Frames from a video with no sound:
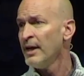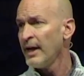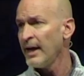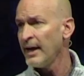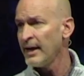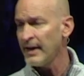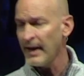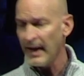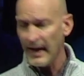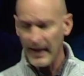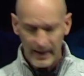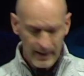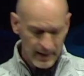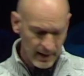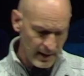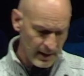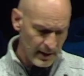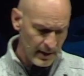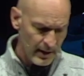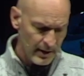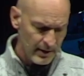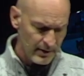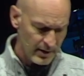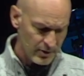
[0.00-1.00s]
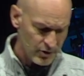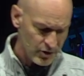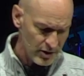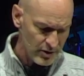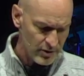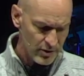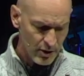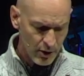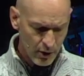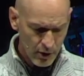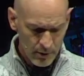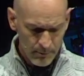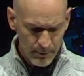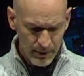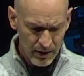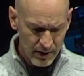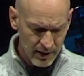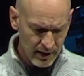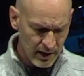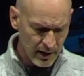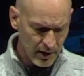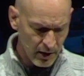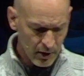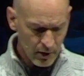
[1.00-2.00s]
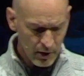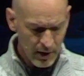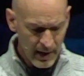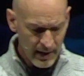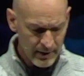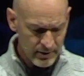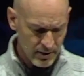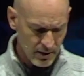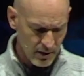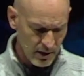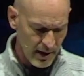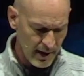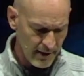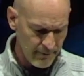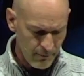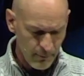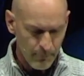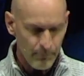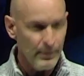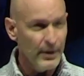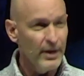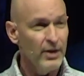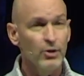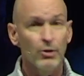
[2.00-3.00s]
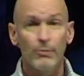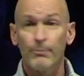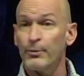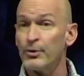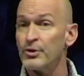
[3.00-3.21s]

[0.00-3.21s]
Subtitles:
and Annie, they're going to be leading a class on the life of Peter.